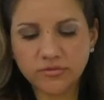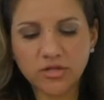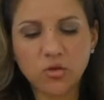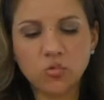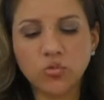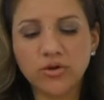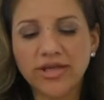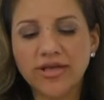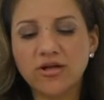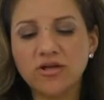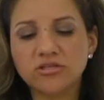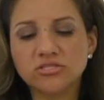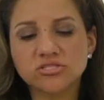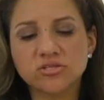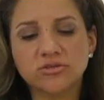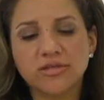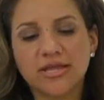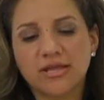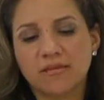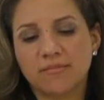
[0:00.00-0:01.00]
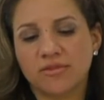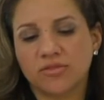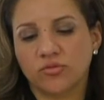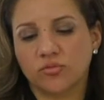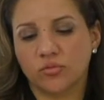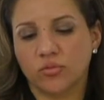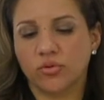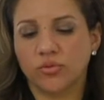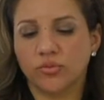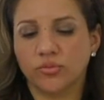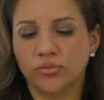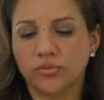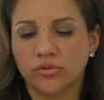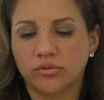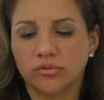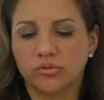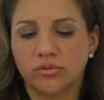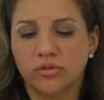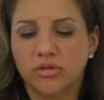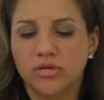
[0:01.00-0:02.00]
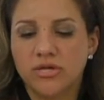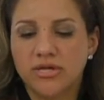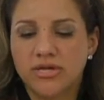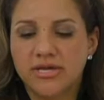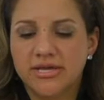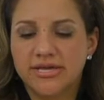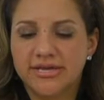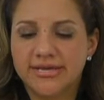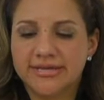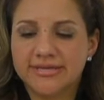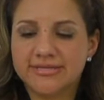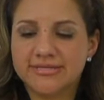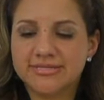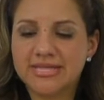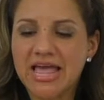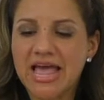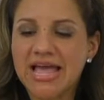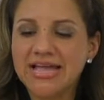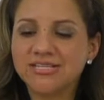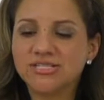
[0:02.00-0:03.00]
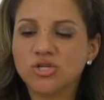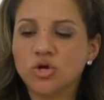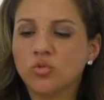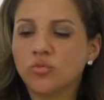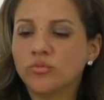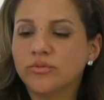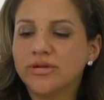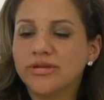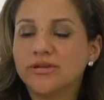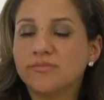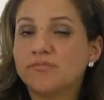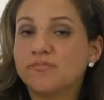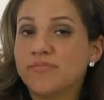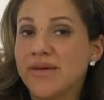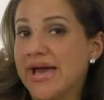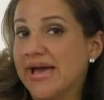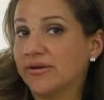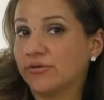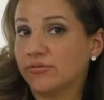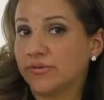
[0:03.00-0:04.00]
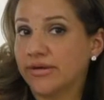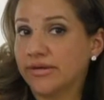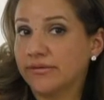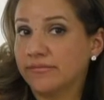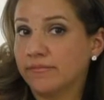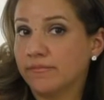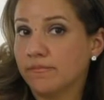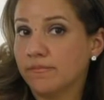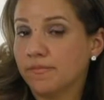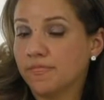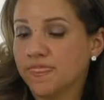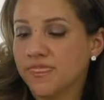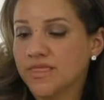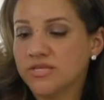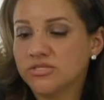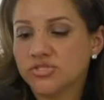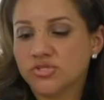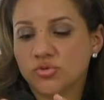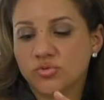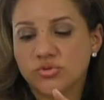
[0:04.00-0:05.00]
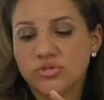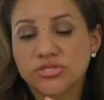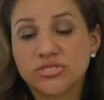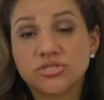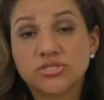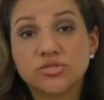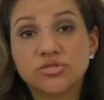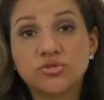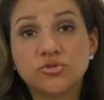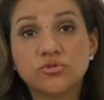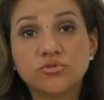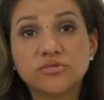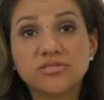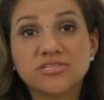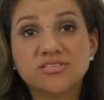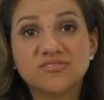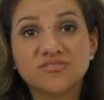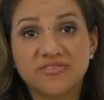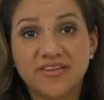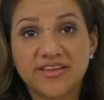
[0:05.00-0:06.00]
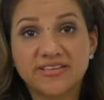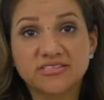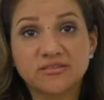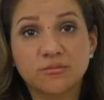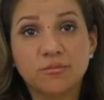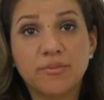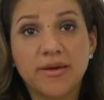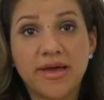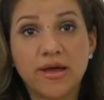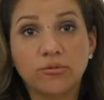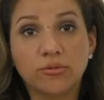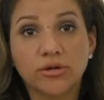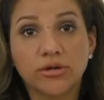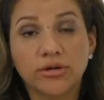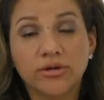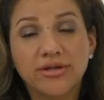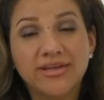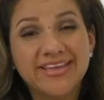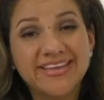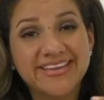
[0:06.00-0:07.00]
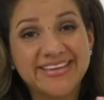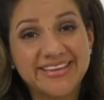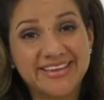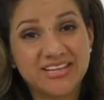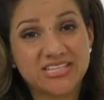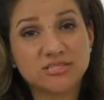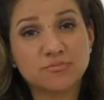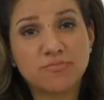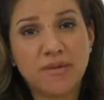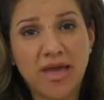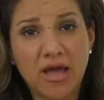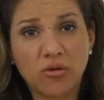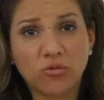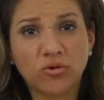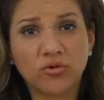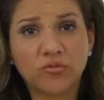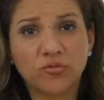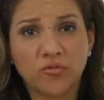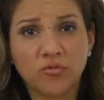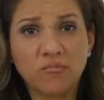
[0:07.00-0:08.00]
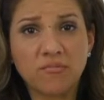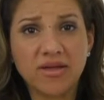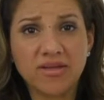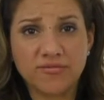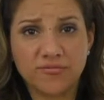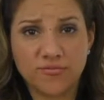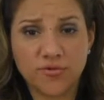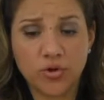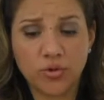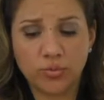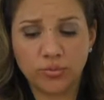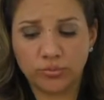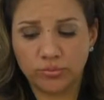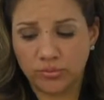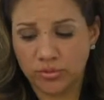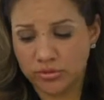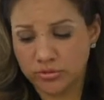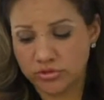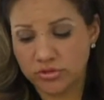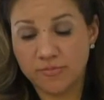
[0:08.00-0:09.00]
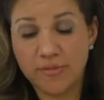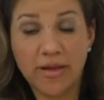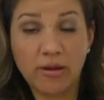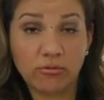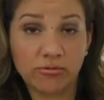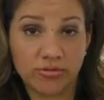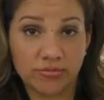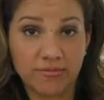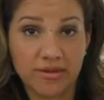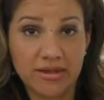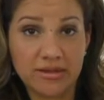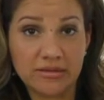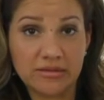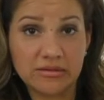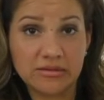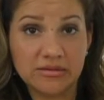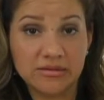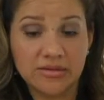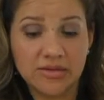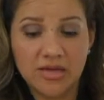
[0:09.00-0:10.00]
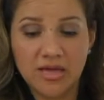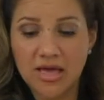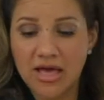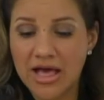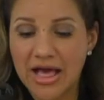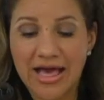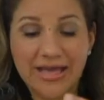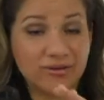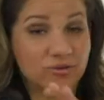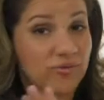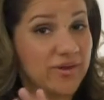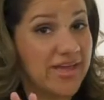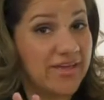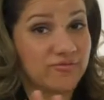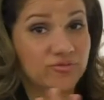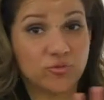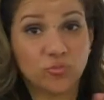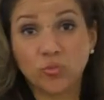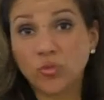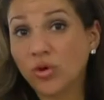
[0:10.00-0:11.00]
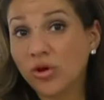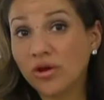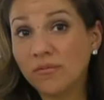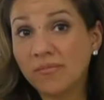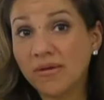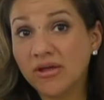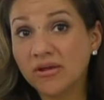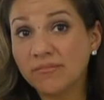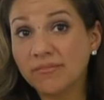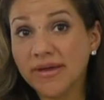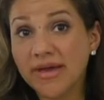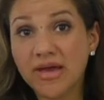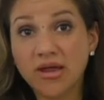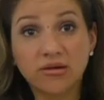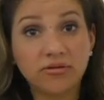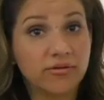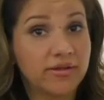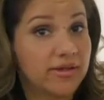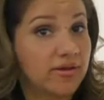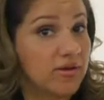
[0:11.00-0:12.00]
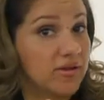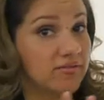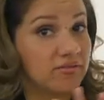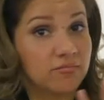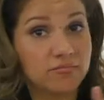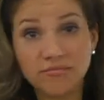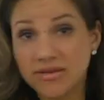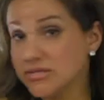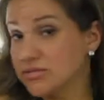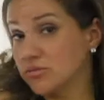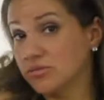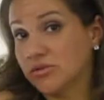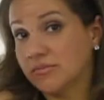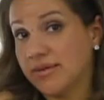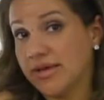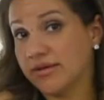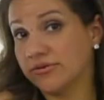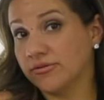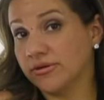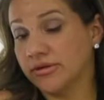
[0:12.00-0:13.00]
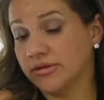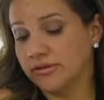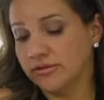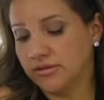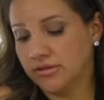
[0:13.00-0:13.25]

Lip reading: What I also like about the Rode is I don't need a battery. So this uses phantom power. It gets power from my phone to power the mic. I don't have to worry about a battery. I don't have to mess with the battery.